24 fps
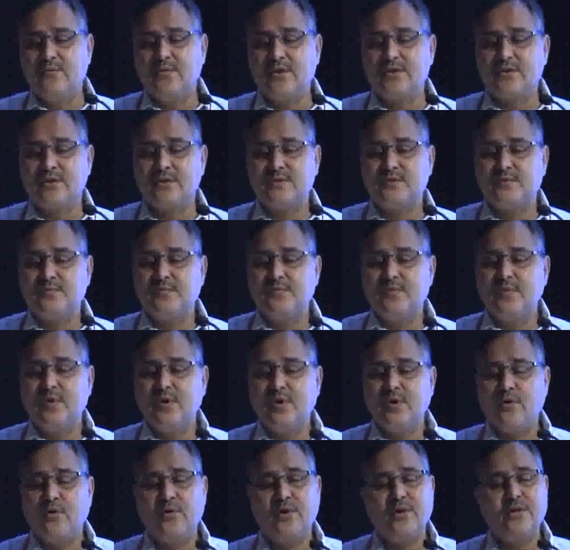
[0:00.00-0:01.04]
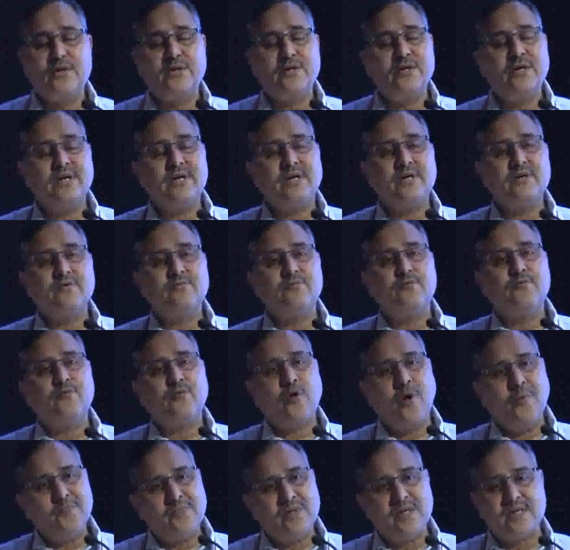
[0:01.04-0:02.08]
which is originating
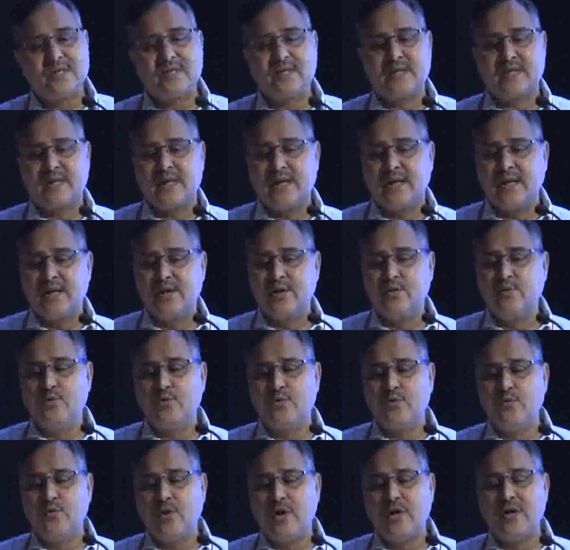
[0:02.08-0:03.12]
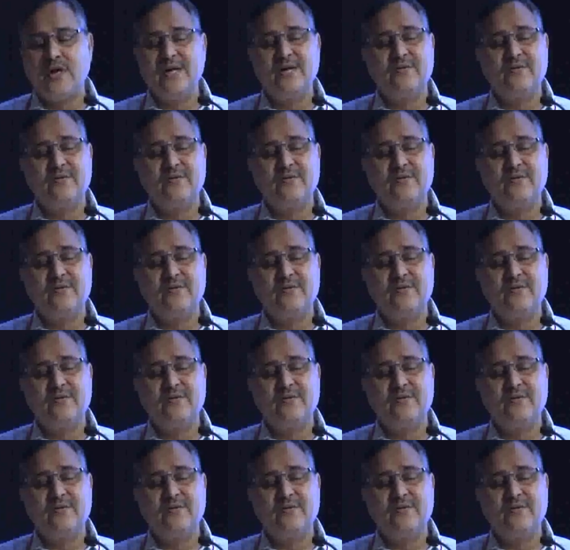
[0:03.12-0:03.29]
from the skin due to